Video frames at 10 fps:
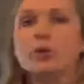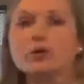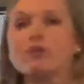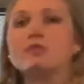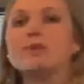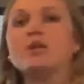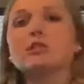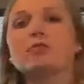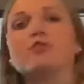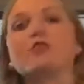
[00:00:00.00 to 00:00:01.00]
are
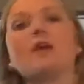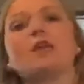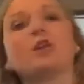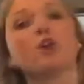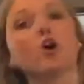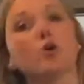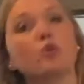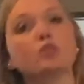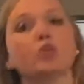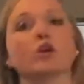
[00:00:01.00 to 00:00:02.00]
responsible for taking
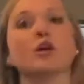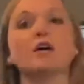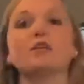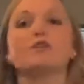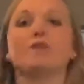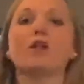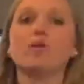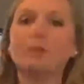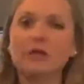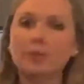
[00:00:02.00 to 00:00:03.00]
notes or
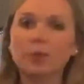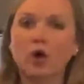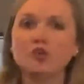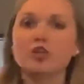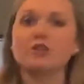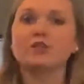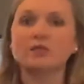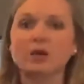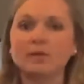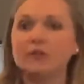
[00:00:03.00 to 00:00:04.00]
developing the project that's
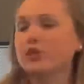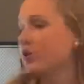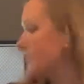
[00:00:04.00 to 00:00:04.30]
going to be turned